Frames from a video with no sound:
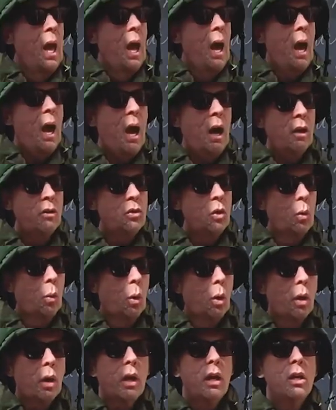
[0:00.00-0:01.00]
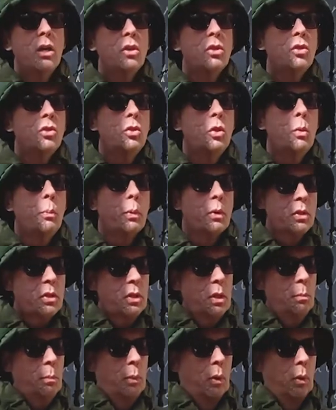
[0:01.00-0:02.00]
How does it work? Super
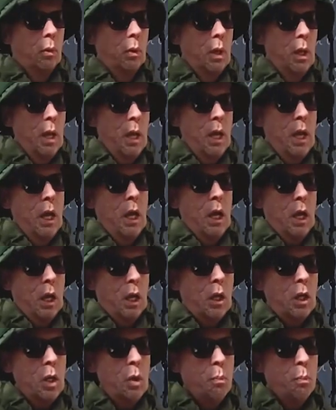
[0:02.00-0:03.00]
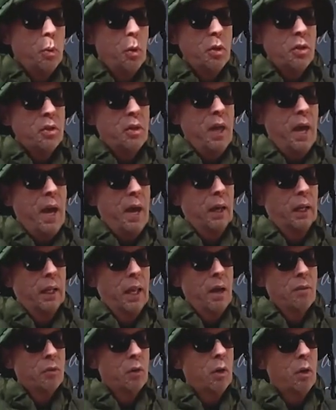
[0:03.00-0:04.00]
simple. You push that
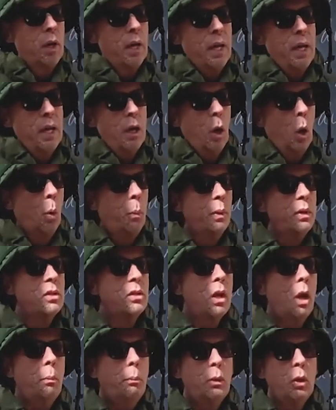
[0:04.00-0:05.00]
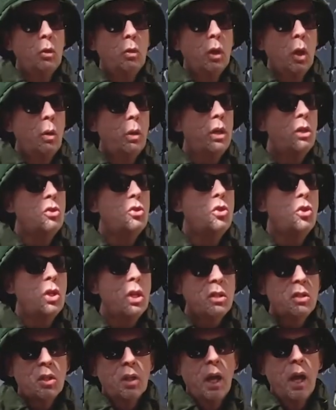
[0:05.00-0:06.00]
lever, it opens up, you load it
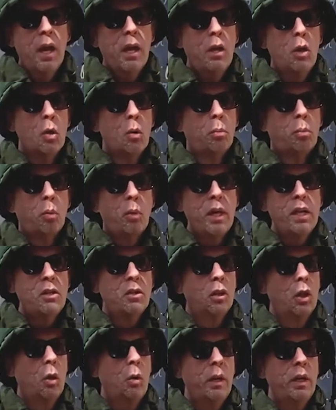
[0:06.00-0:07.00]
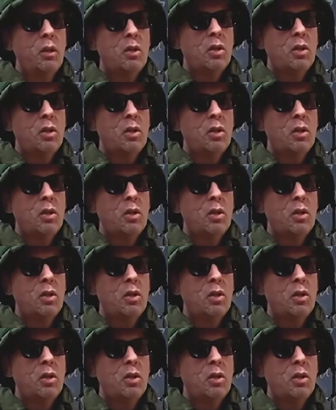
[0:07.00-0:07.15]
just like your breech loading